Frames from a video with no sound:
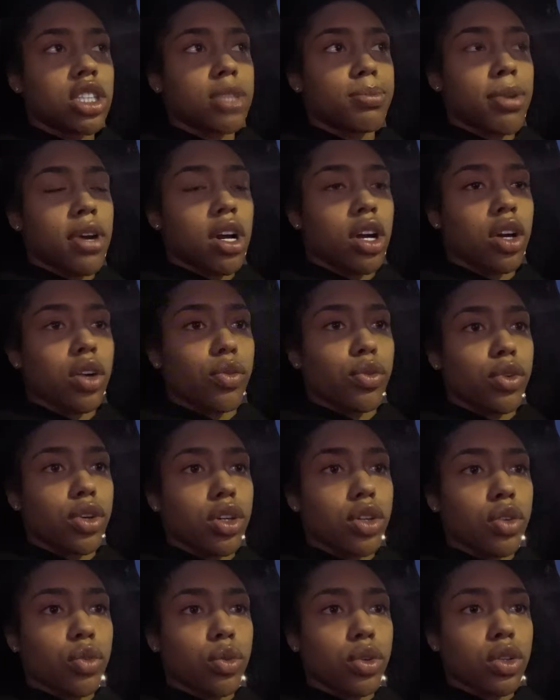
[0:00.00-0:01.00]
park
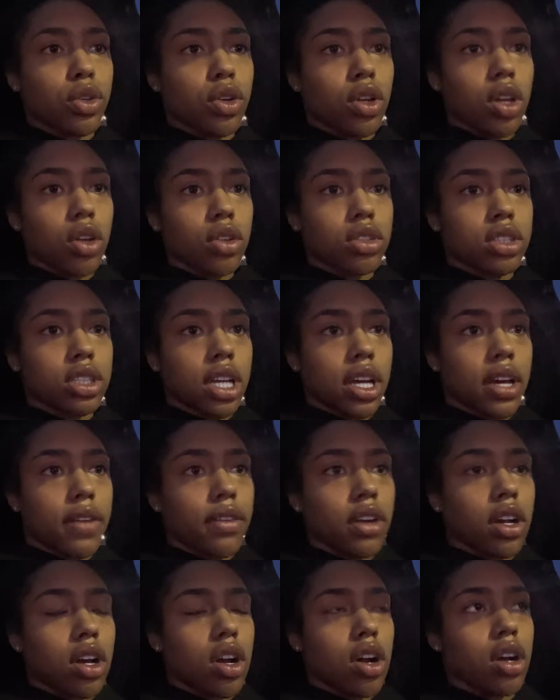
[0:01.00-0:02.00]
real, real close to
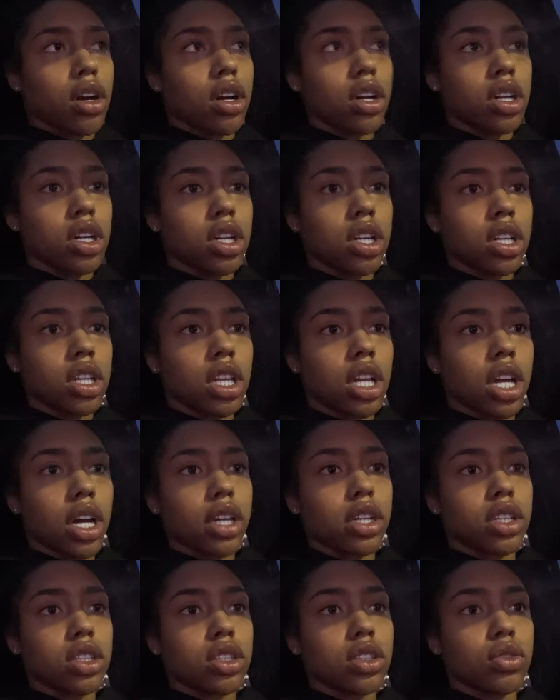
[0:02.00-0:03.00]
heaven car.
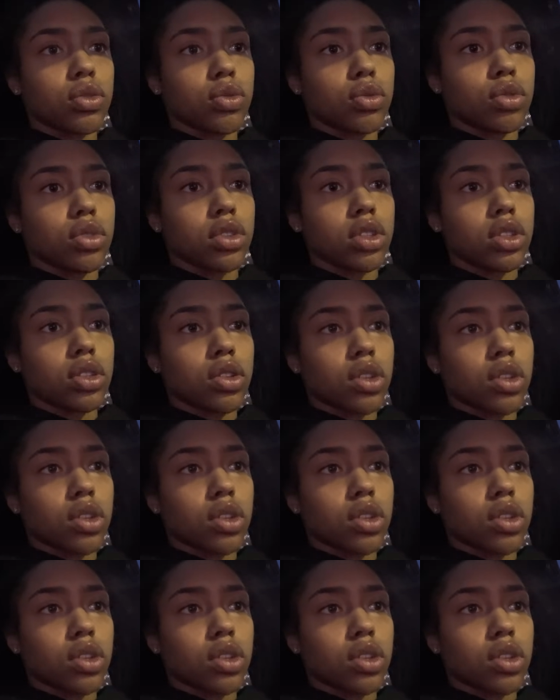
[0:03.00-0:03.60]
Like, real